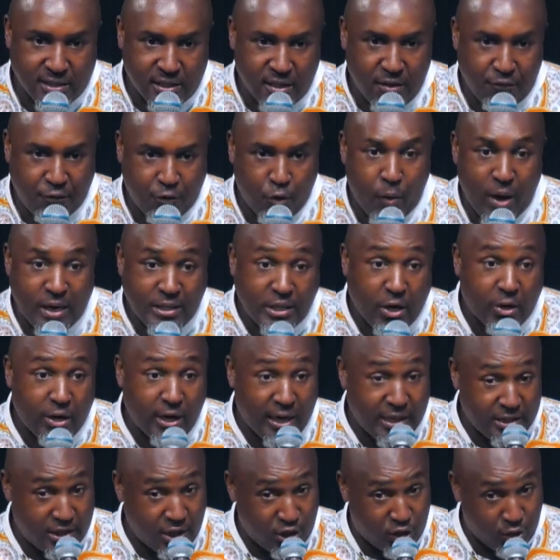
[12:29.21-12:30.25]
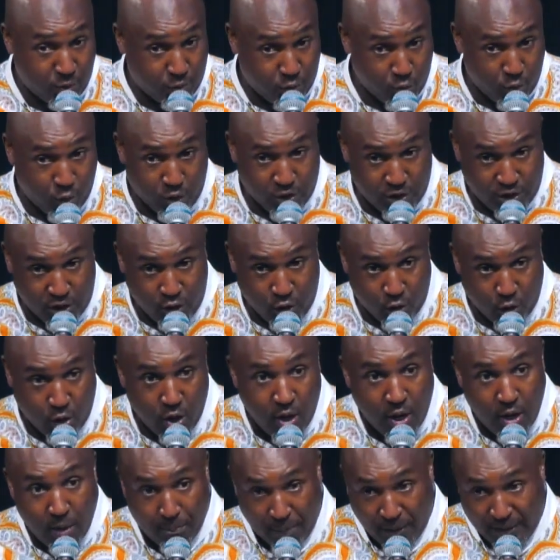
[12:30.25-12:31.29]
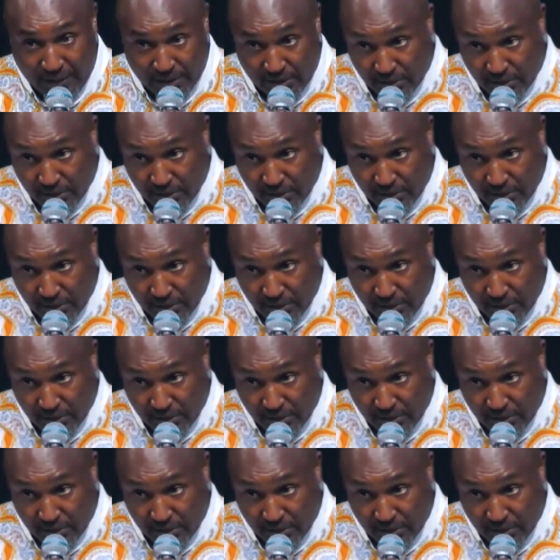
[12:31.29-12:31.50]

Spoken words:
if you want our relationship to continue, please,